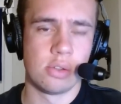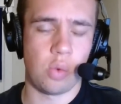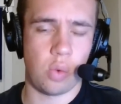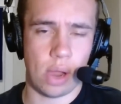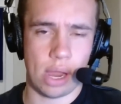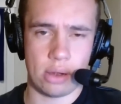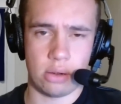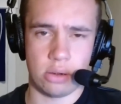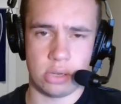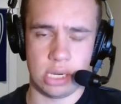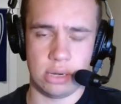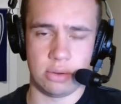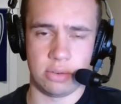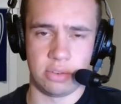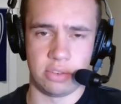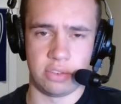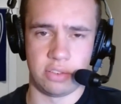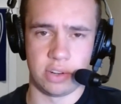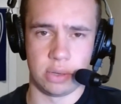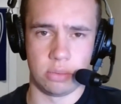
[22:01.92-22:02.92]
the wide
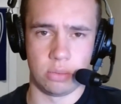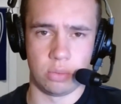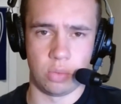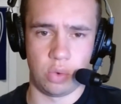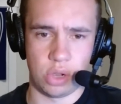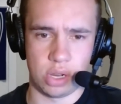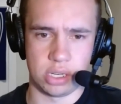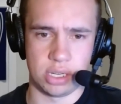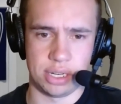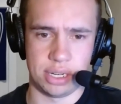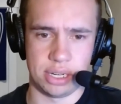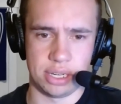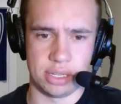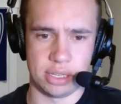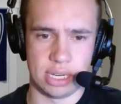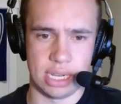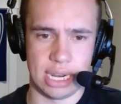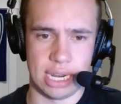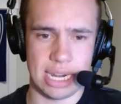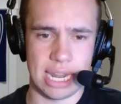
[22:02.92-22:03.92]
receiver from Washington
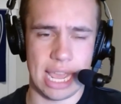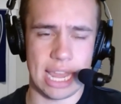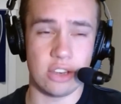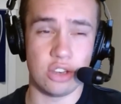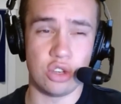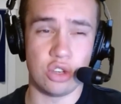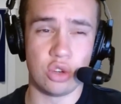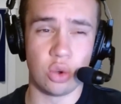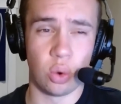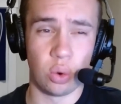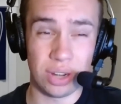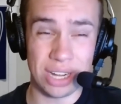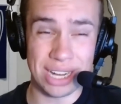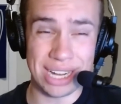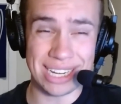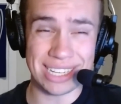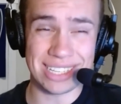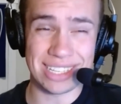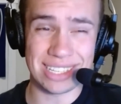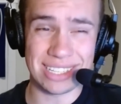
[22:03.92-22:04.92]
State, and
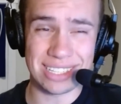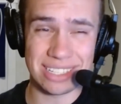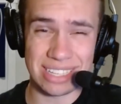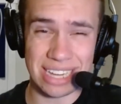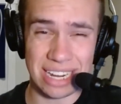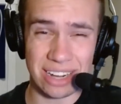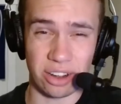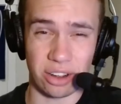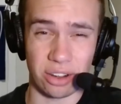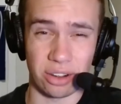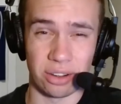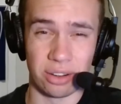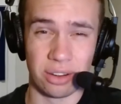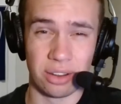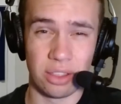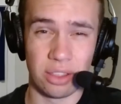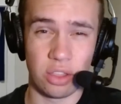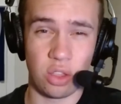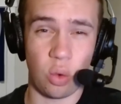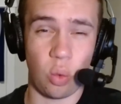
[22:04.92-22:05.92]
Dorian Singer,
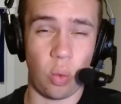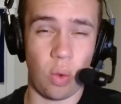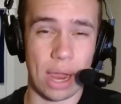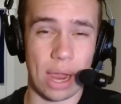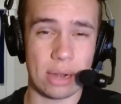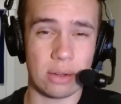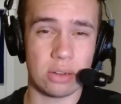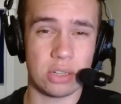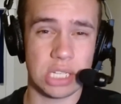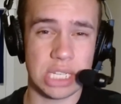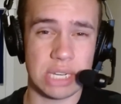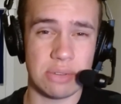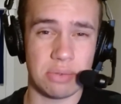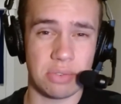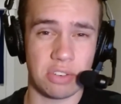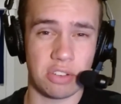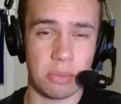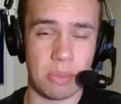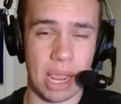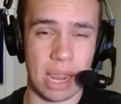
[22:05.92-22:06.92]
the wide
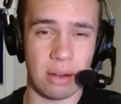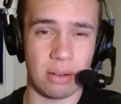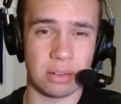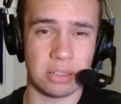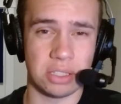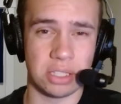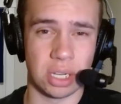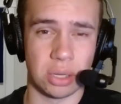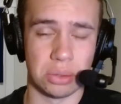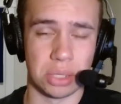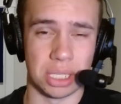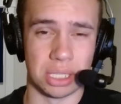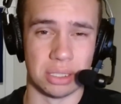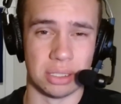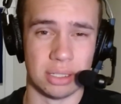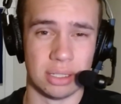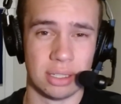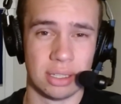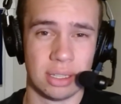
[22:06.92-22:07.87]
receiver from Arizona.